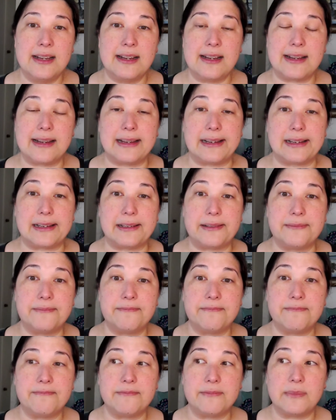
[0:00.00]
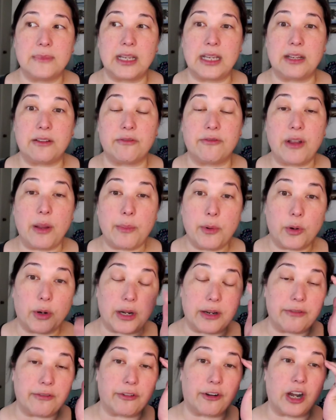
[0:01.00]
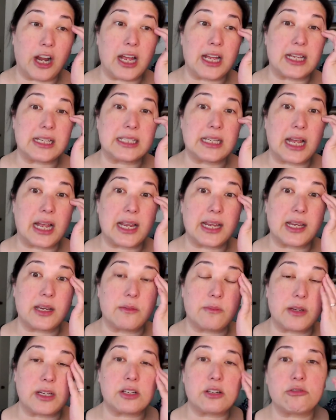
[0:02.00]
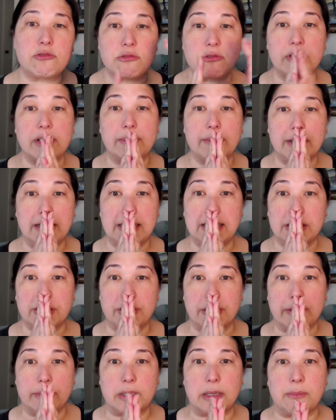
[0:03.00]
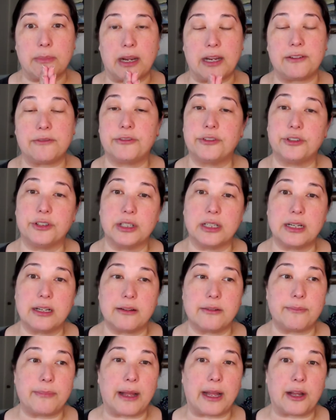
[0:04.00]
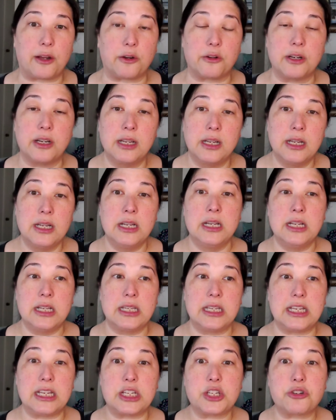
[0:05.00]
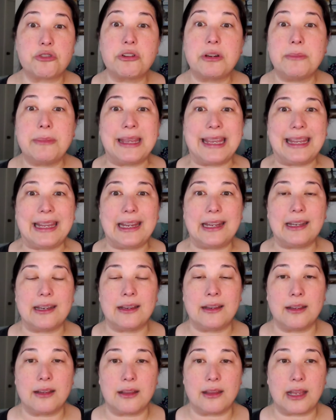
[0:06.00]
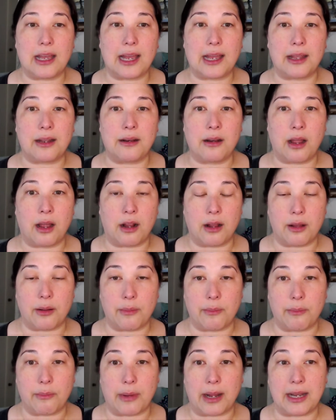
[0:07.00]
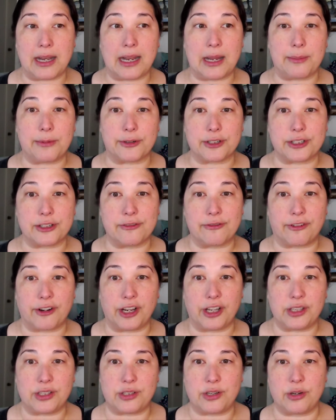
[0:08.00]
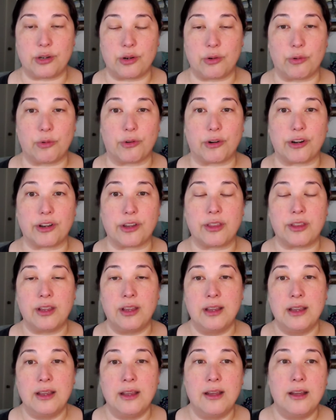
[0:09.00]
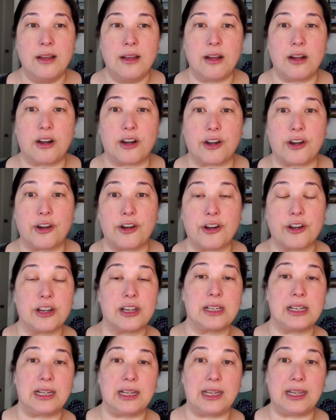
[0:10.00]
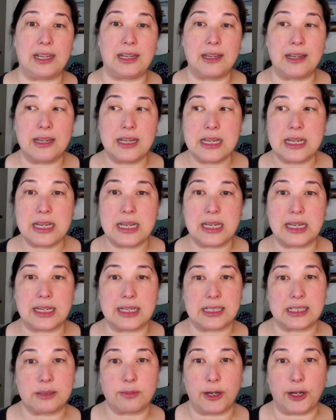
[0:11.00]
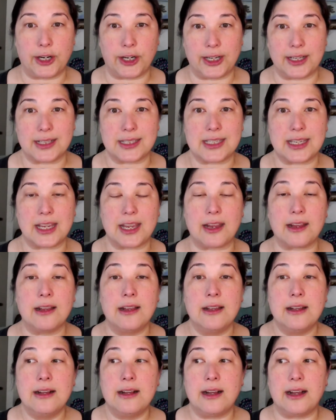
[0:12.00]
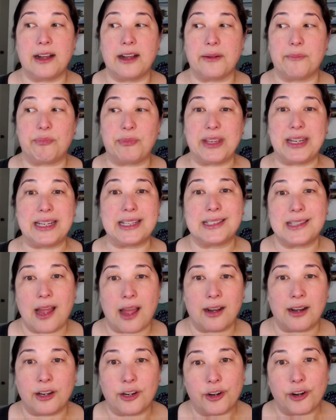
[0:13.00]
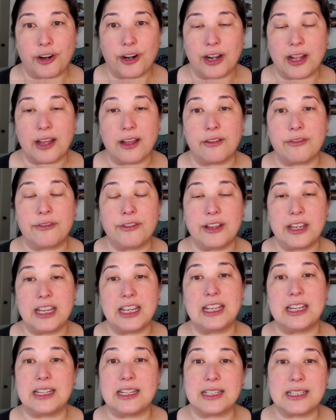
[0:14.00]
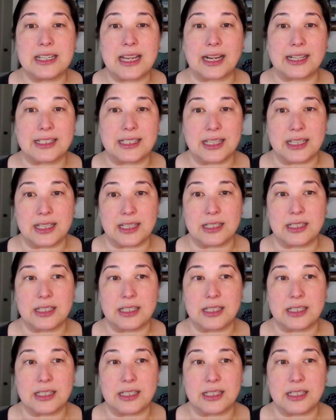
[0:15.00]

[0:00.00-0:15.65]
uh, in February for us, I am extremely, extremely mindful about the extreme heat that um, my neighbors and friends to the north are currently experiencing. Um, it is not unheard of in Texas,